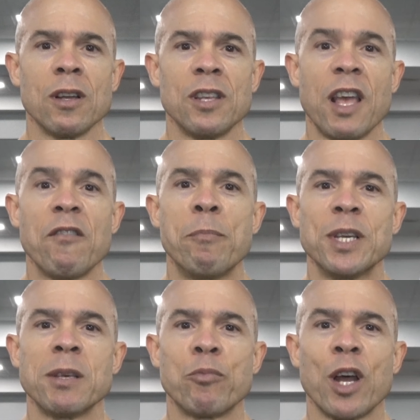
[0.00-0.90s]
You have a
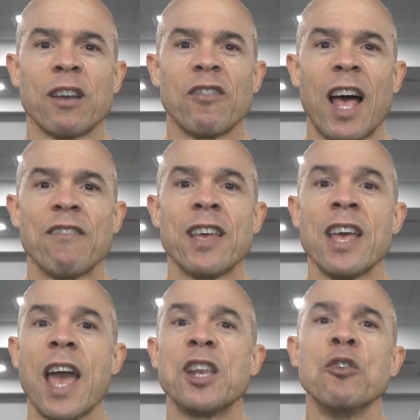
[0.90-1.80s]
busy, productive life,
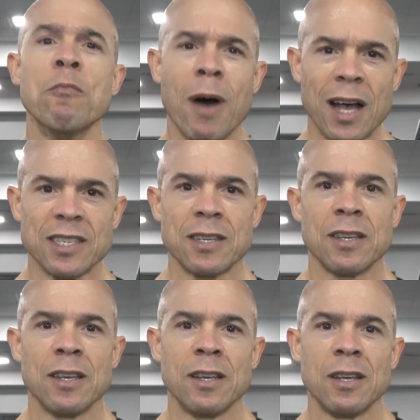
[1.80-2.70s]
and you must
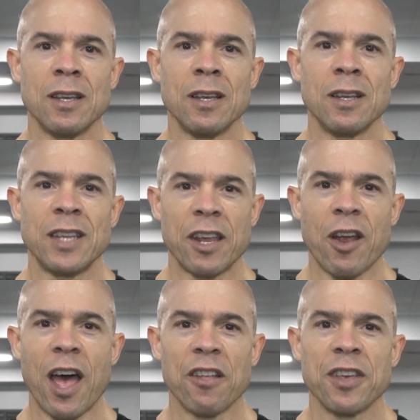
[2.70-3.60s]
take your
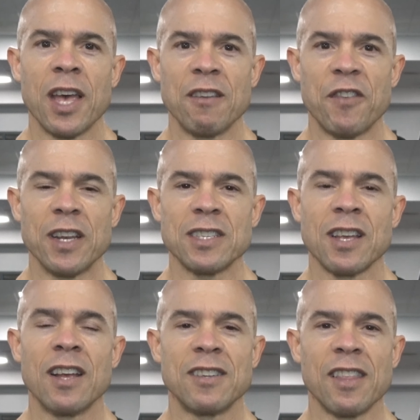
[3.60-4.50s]
health and fitness
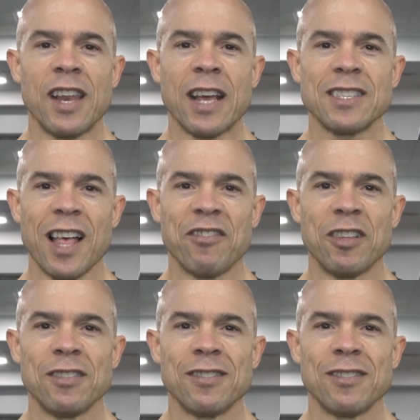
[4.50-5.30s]
to the next level.